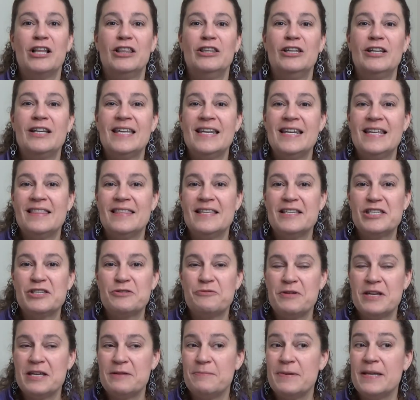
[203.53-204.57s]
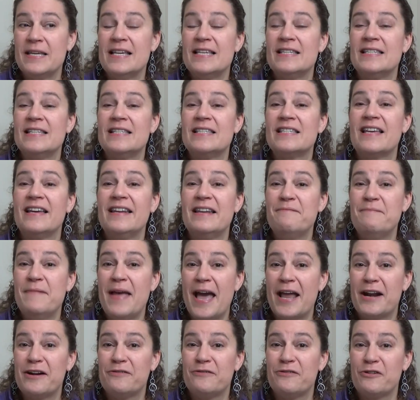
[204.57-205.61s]
Look at it this week because it's going to
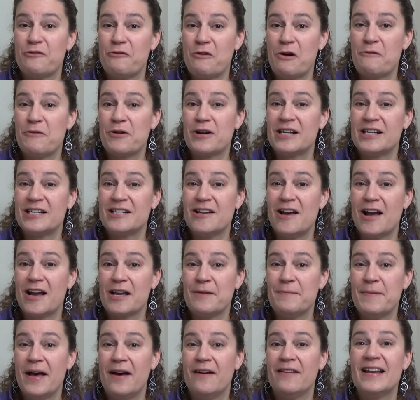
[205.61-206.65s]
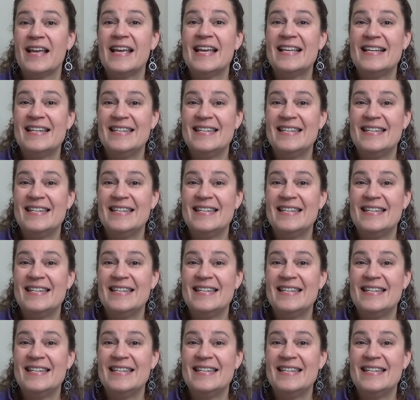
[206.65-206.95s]
matter for what we're going to talk about